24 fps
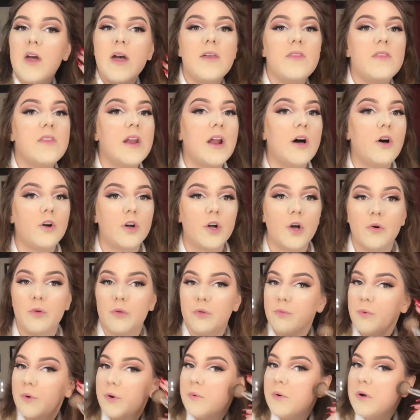And then I'll go
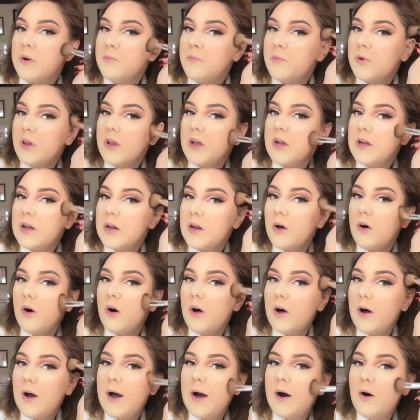through and blend it
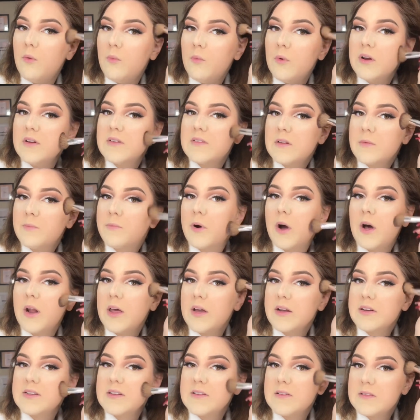all out once the
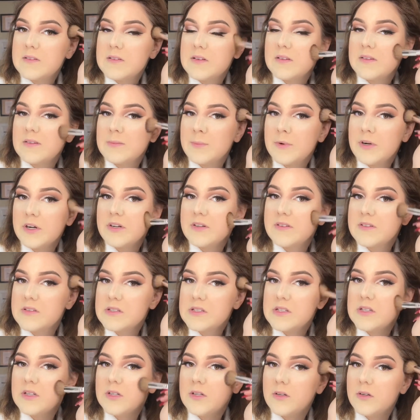product is
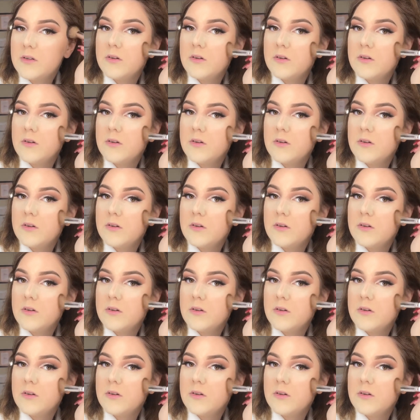dispersed.